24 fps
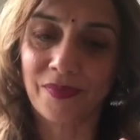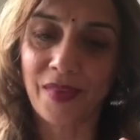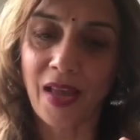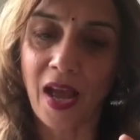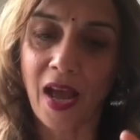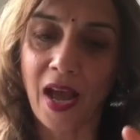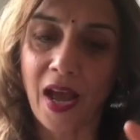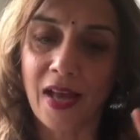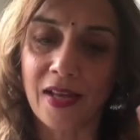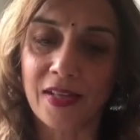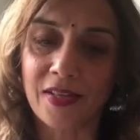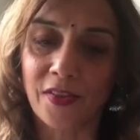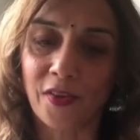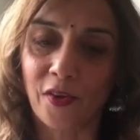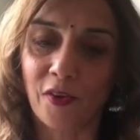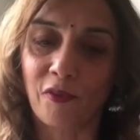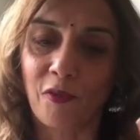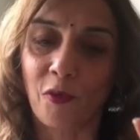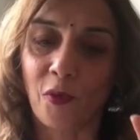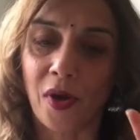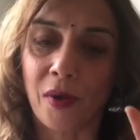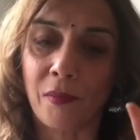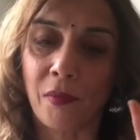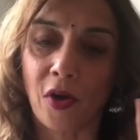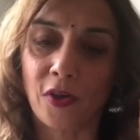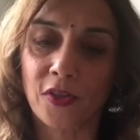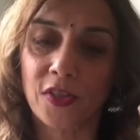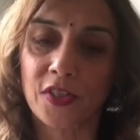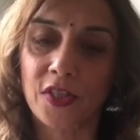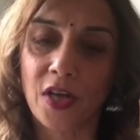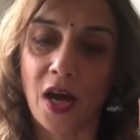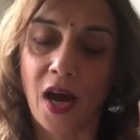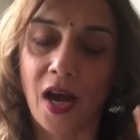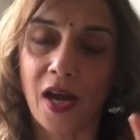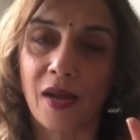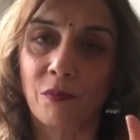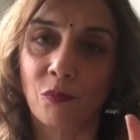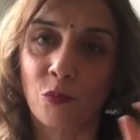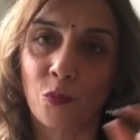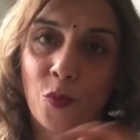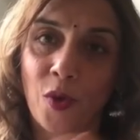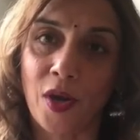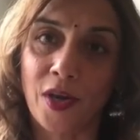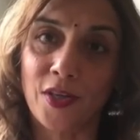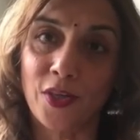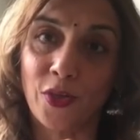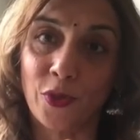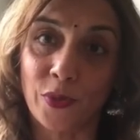and therefore it marks a time
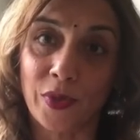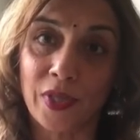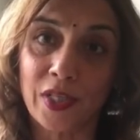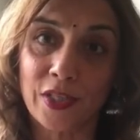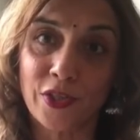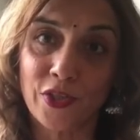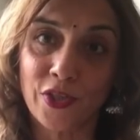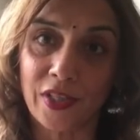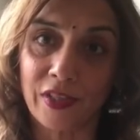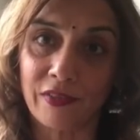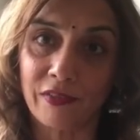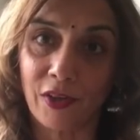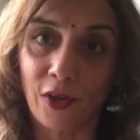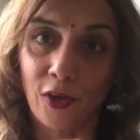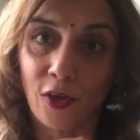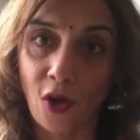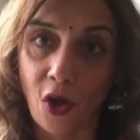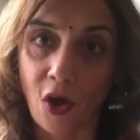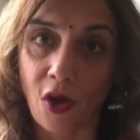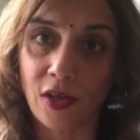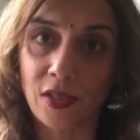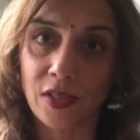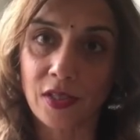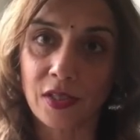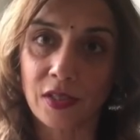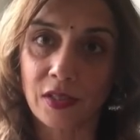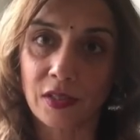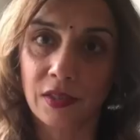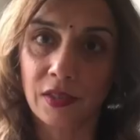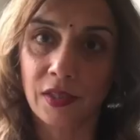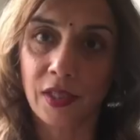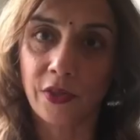when you can achieve a lot